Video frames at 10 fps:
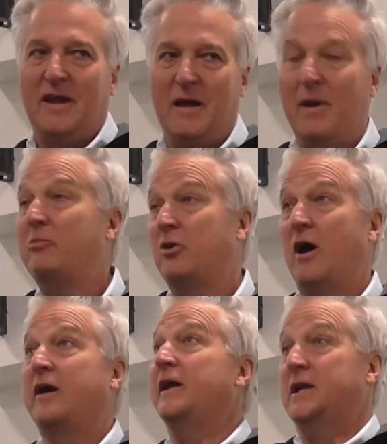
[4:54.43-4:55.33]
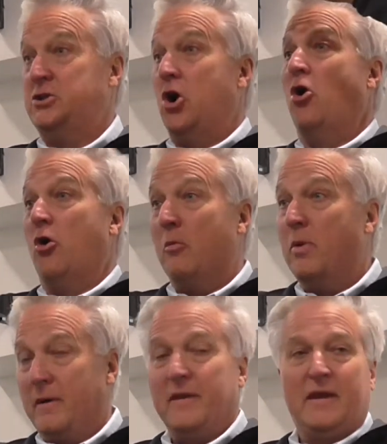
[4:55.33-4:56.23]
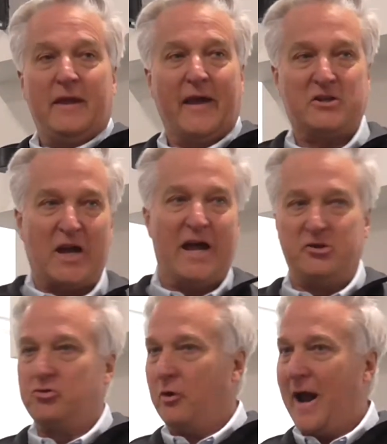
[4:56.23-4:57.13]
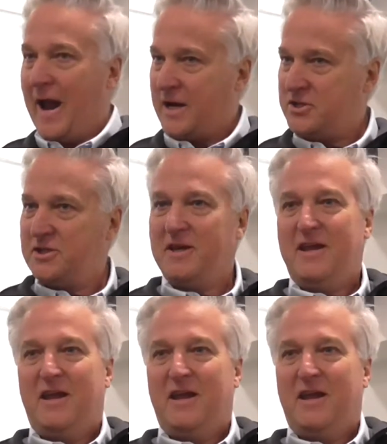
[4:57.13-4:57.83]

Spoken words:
I'm talking a dome that's on tracks